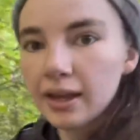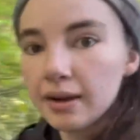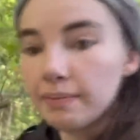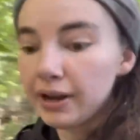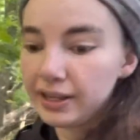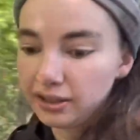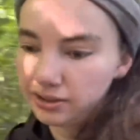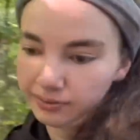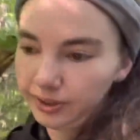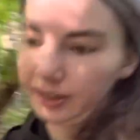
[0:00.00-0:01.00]
but it's
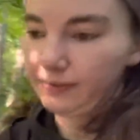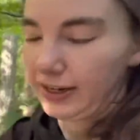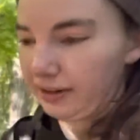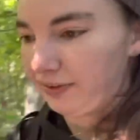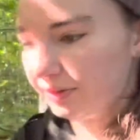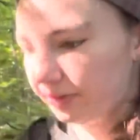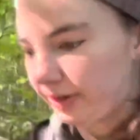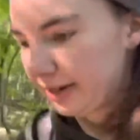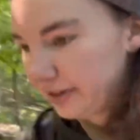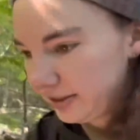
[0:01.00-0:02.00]
also really convenient for thru
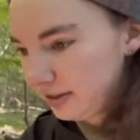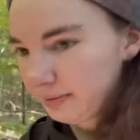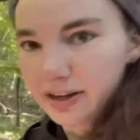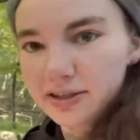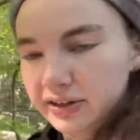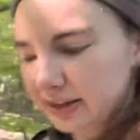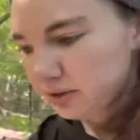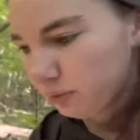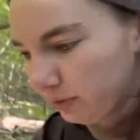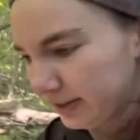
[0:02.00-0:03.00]
hikers as well. So that's
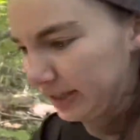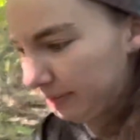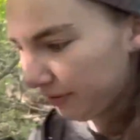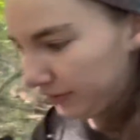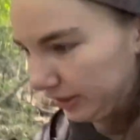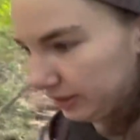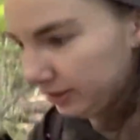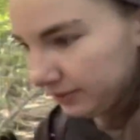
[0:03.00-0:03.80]
cool, it's gonna be fun.